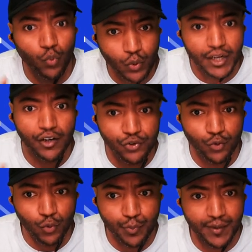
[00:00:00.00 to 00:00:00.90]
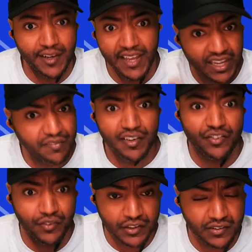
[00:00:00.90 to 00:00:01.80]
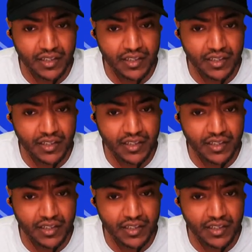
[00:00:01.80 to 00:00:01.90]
winning this group, and they're going to finish first.